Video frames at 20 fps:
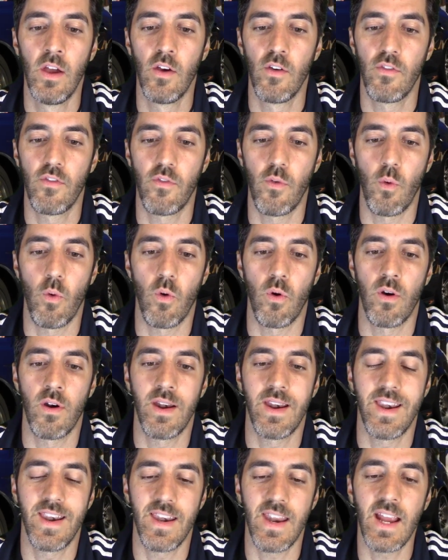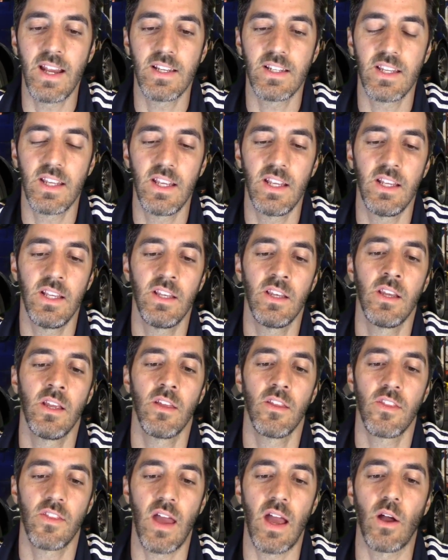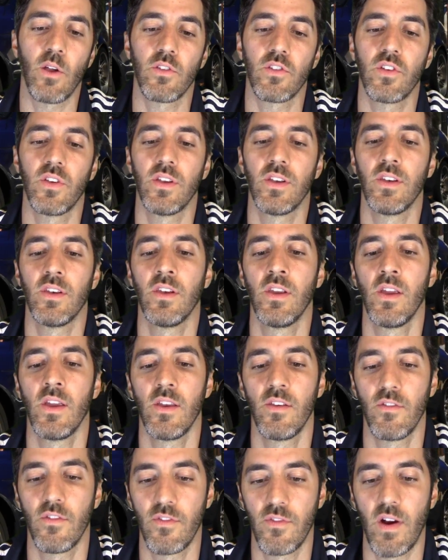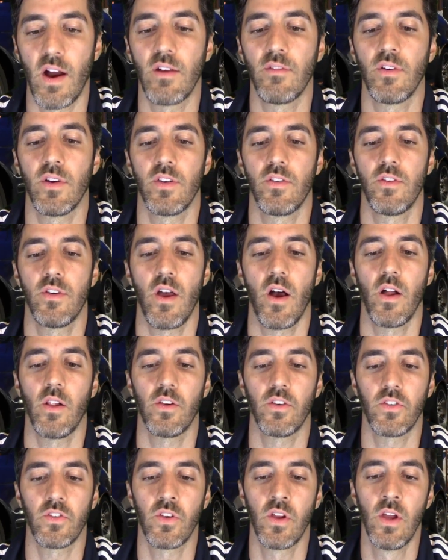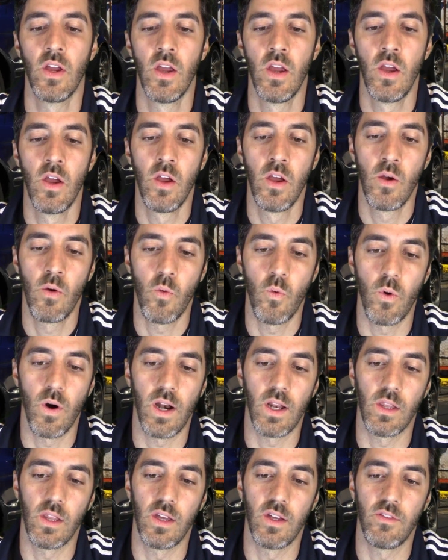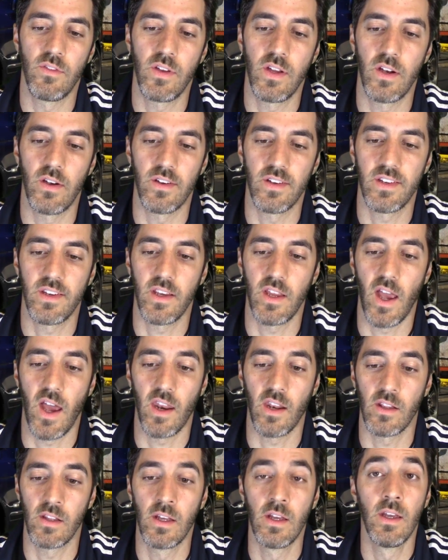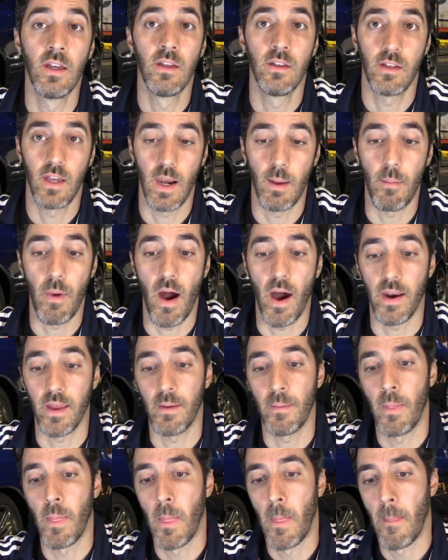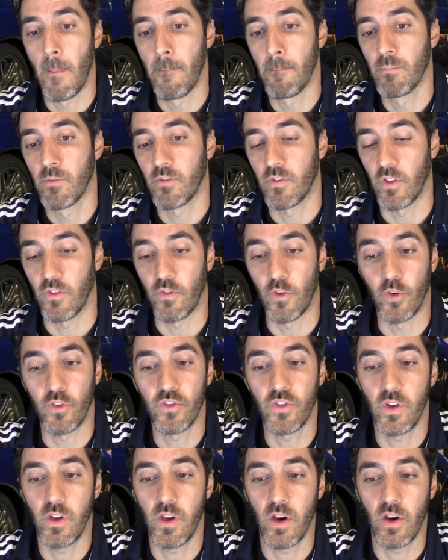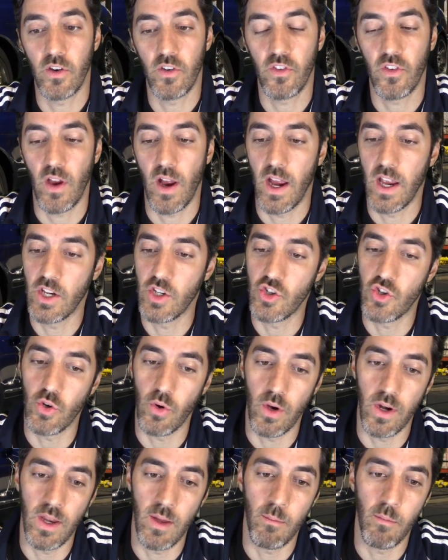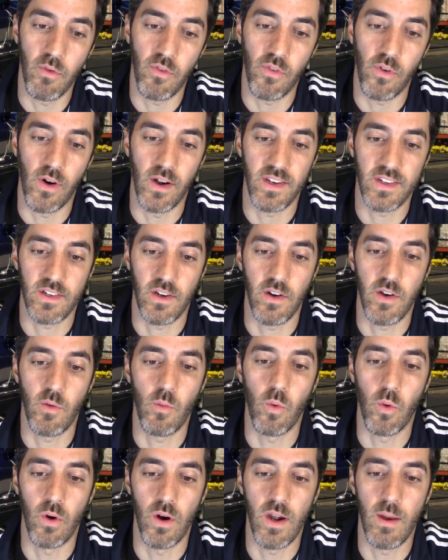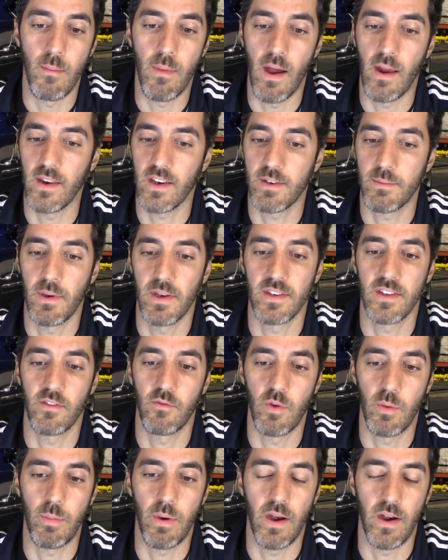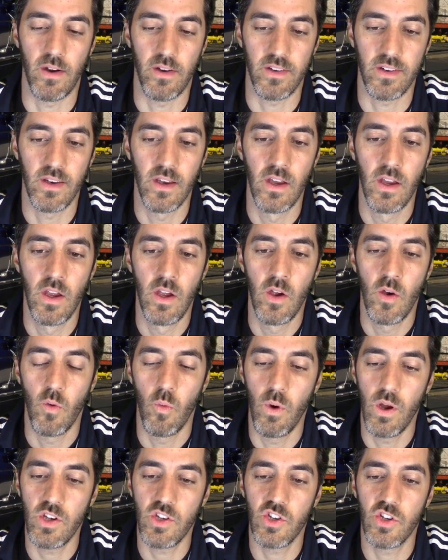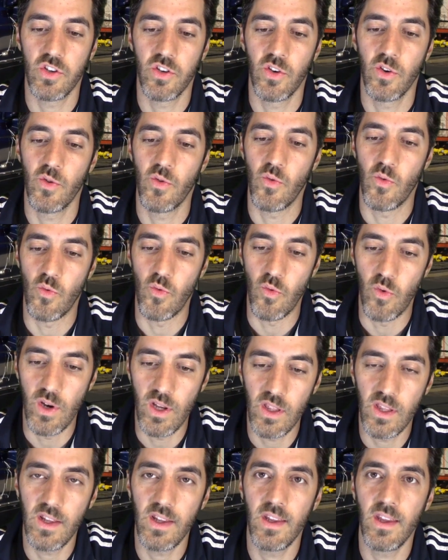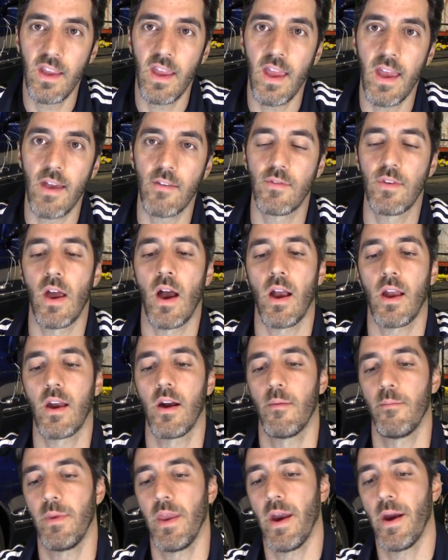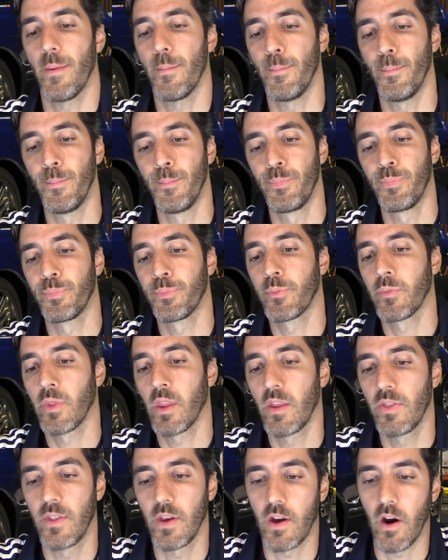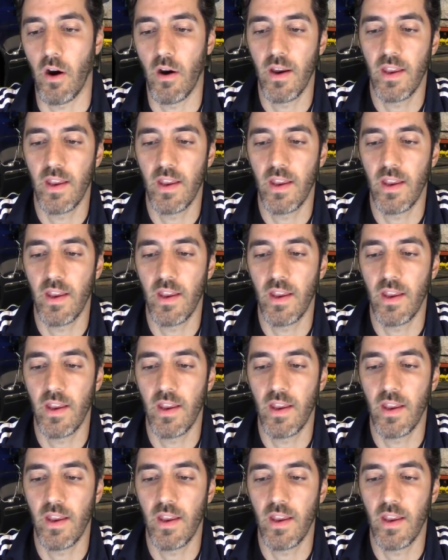for $19,500 where I live here in Seattle, and I bought it. For the first 2 years, I enjoyed it before I started worrying about expensive repairs, which really have not come yet. The car